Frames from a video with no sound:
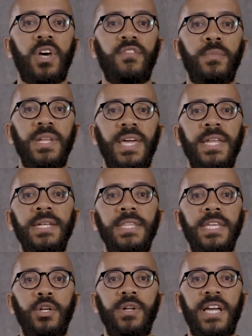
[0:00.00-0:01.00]
government ended
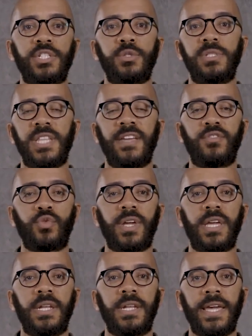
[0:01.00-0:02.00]
the international slave
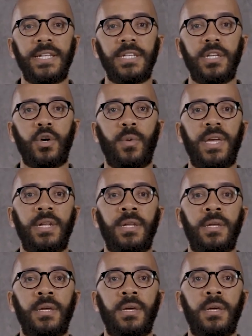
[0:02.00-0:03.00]
trade in 1808.
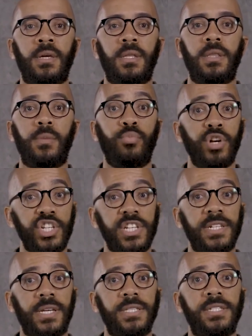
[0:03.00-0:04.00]
The British
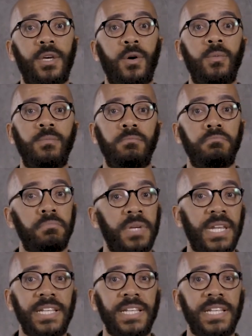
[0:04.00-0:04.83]
had done so in